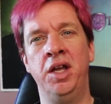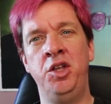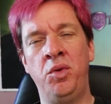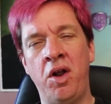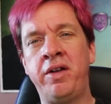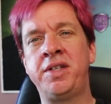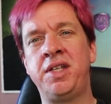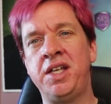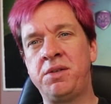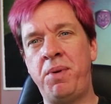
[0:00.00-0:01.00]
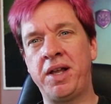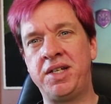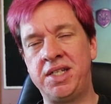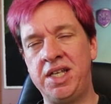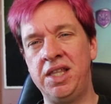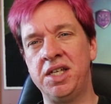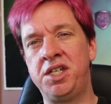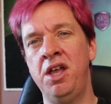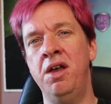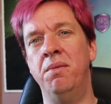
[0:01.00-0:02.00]
You would honestly expect to see
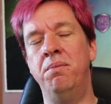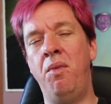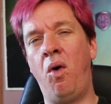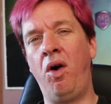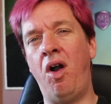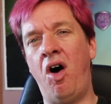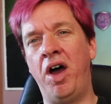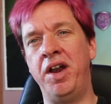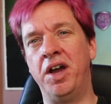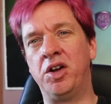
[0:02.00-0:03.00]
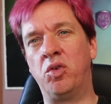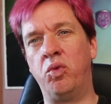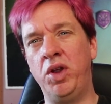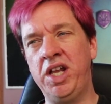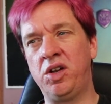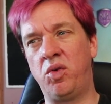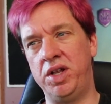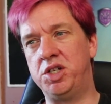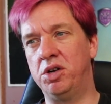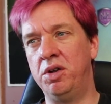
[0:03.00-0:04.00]
this more on a green
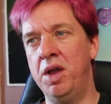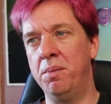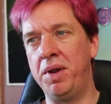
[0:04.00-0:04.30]
creature.